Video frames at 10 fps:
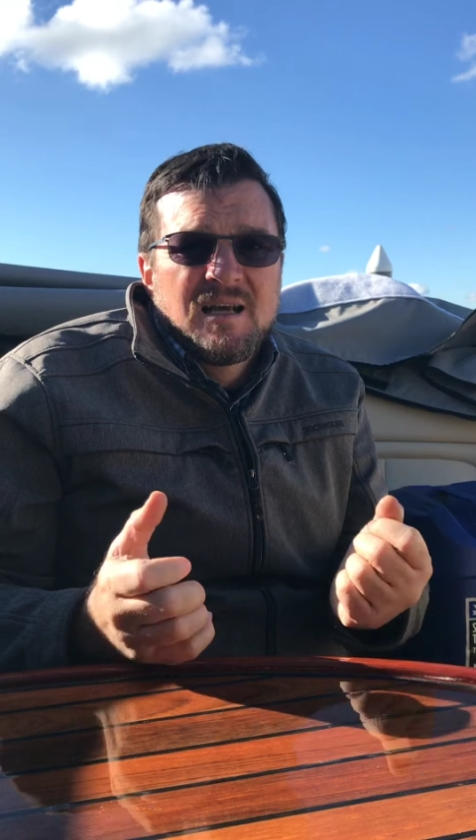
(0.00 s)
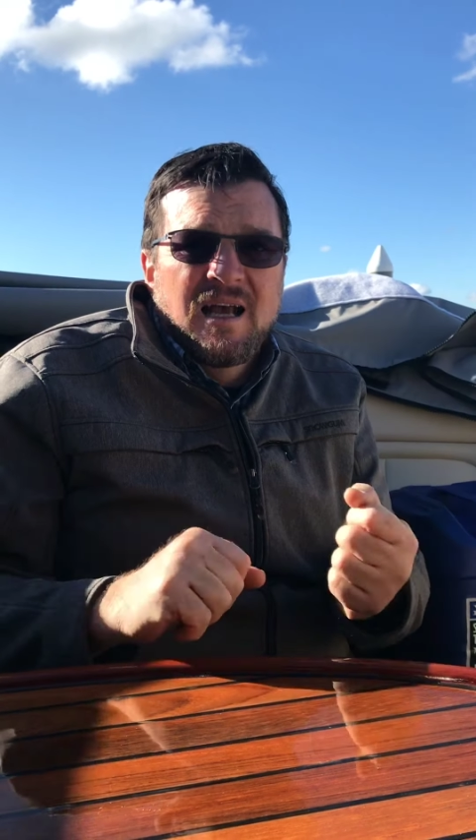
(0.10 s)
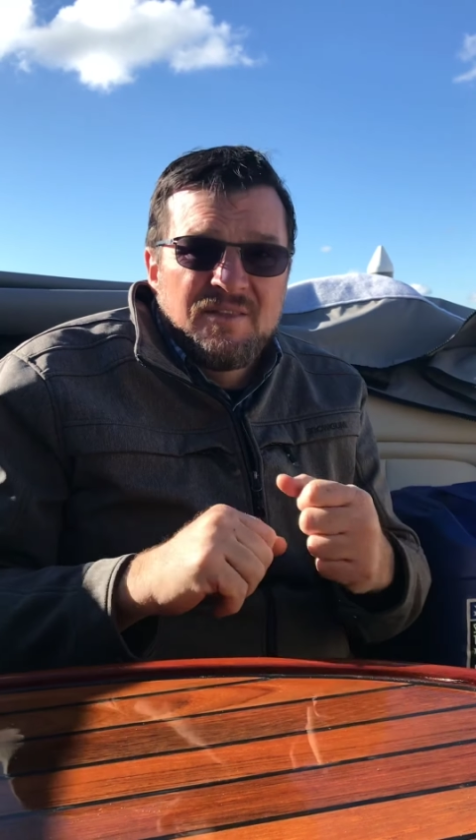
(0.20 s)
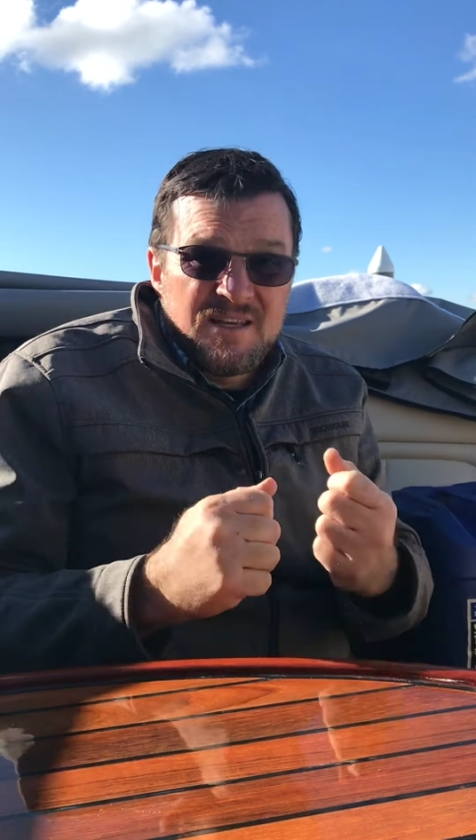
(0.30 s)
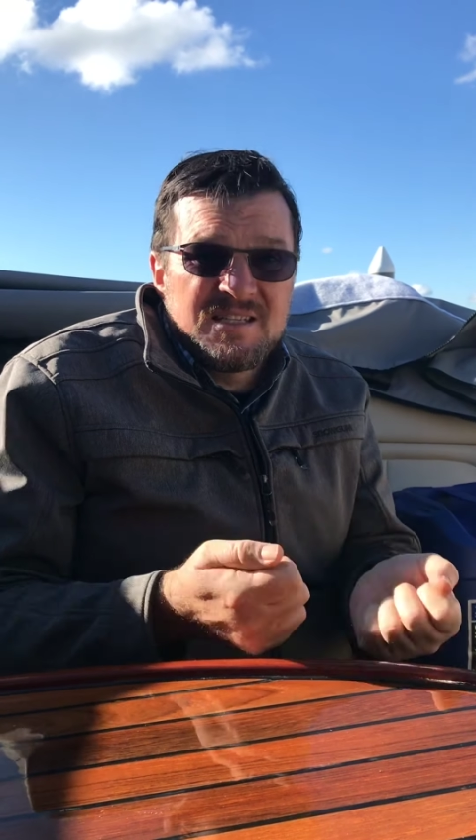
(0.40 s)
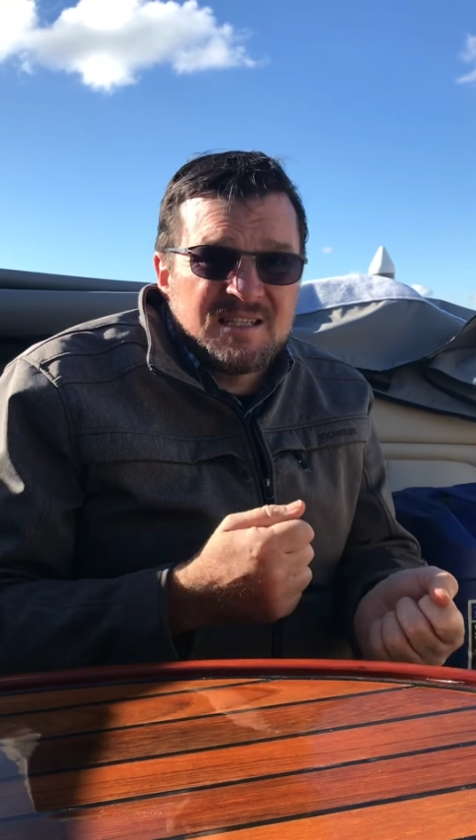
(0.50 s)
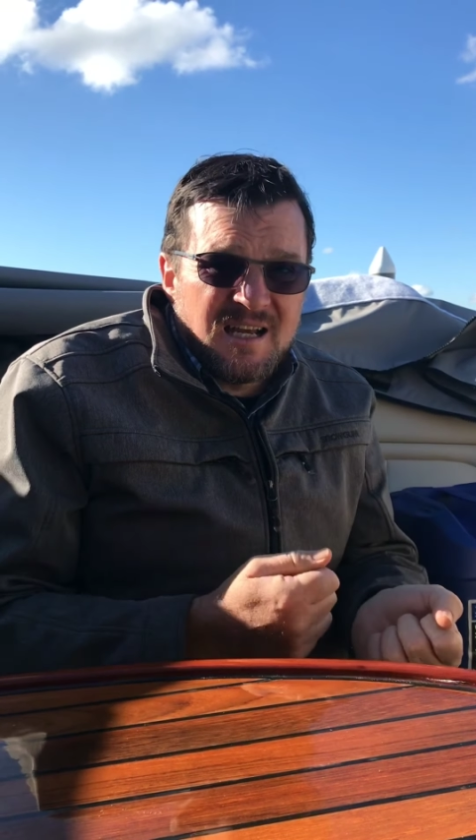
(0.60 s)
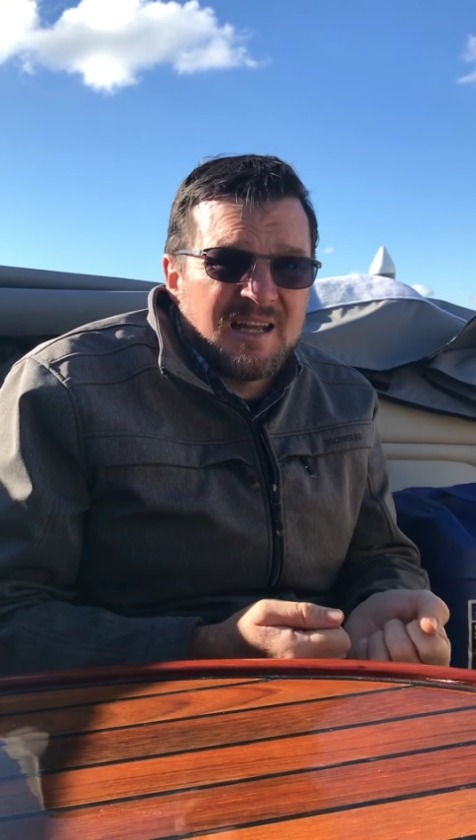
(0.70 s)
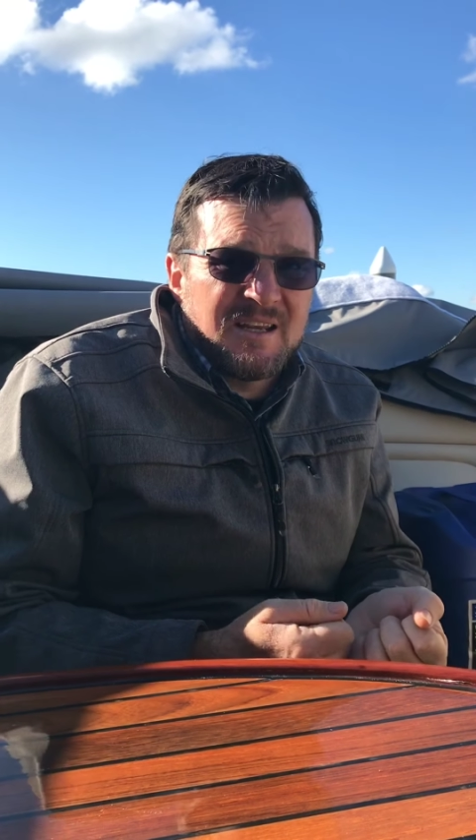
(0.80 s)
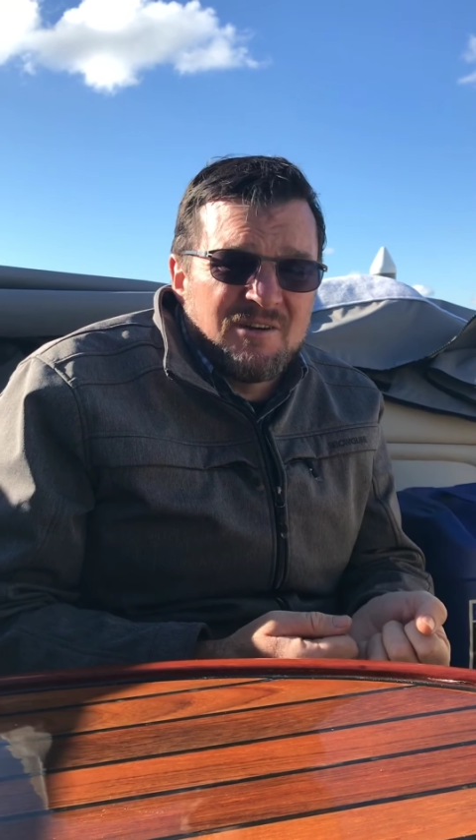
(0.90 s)
and then you're
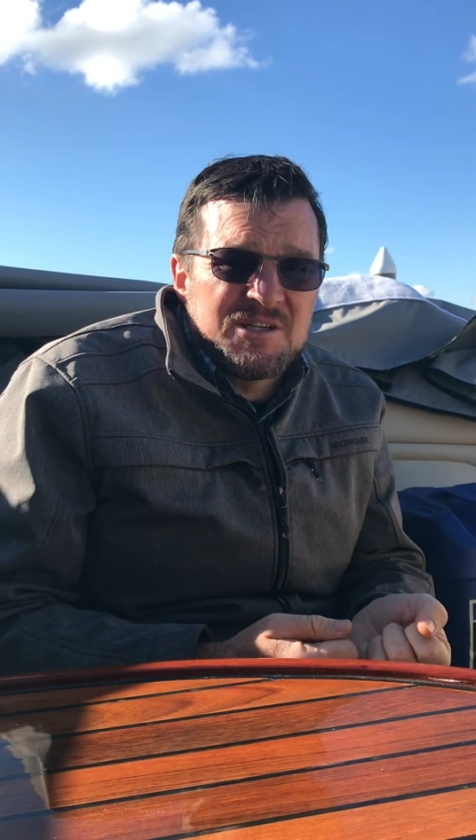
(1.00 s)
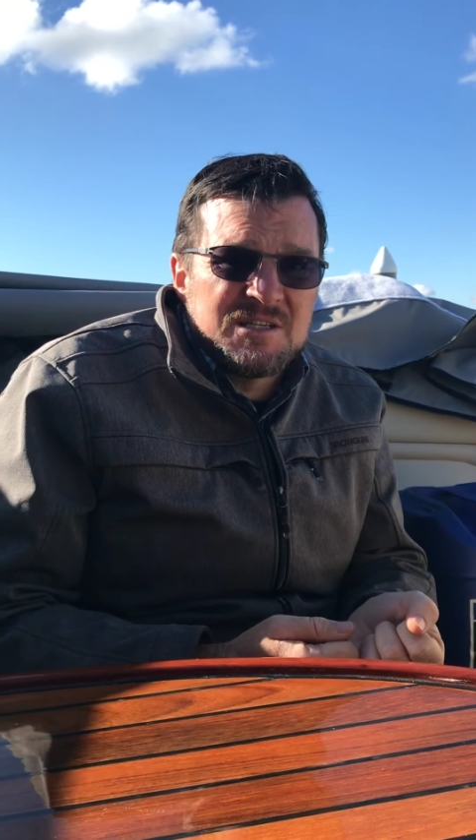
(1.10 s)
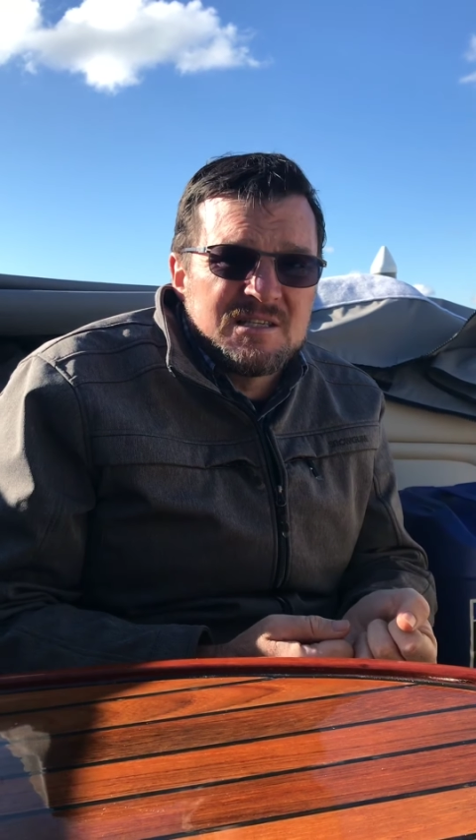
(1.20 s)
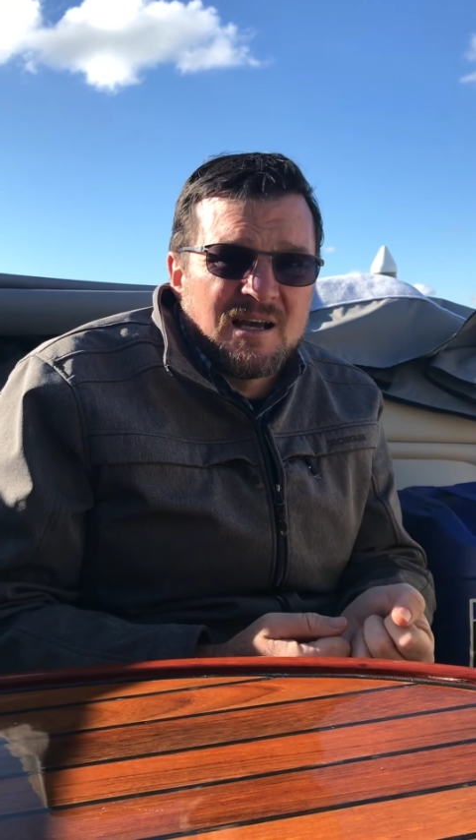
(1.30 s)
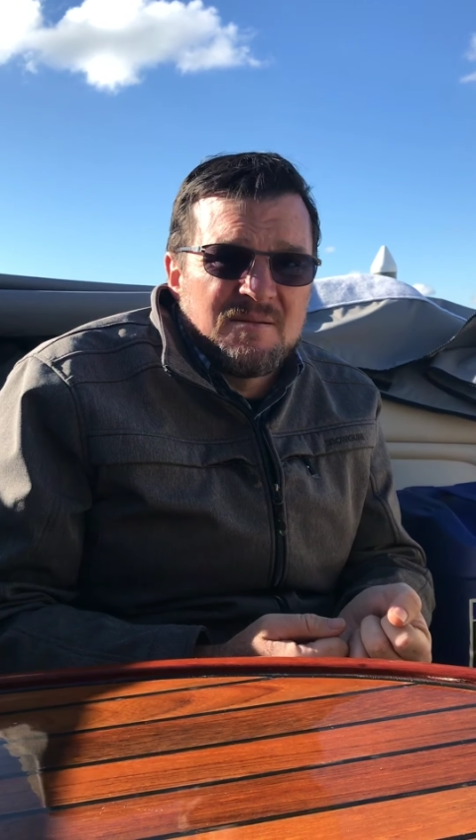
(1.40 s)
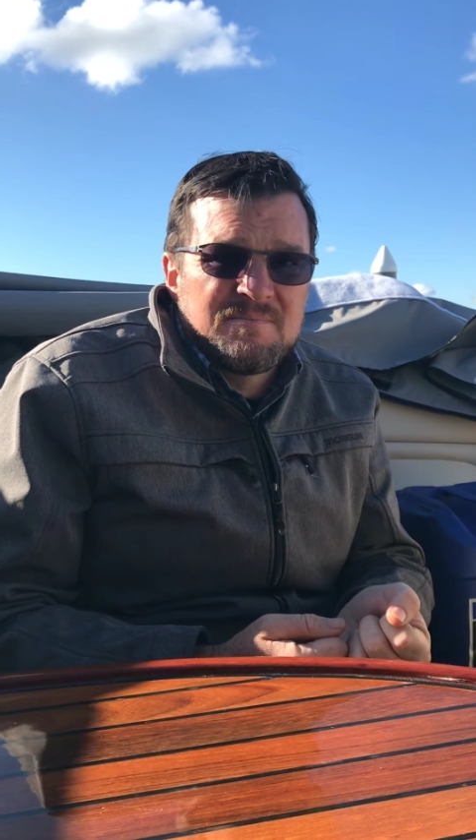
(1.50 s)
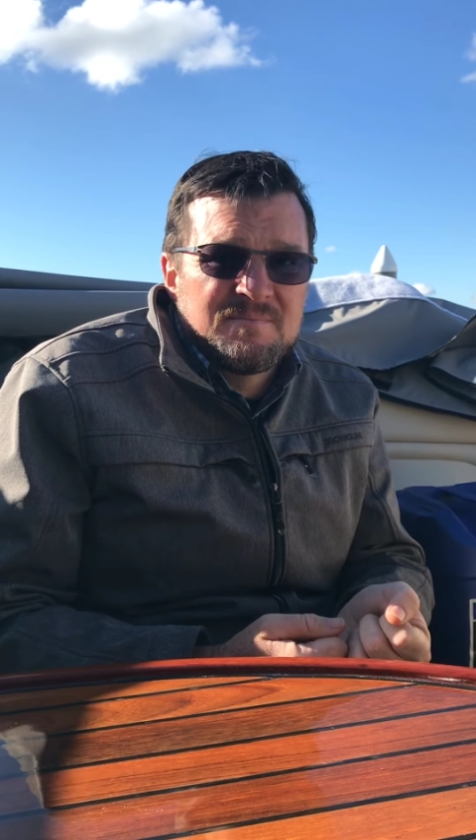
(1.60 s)
starting your engines up.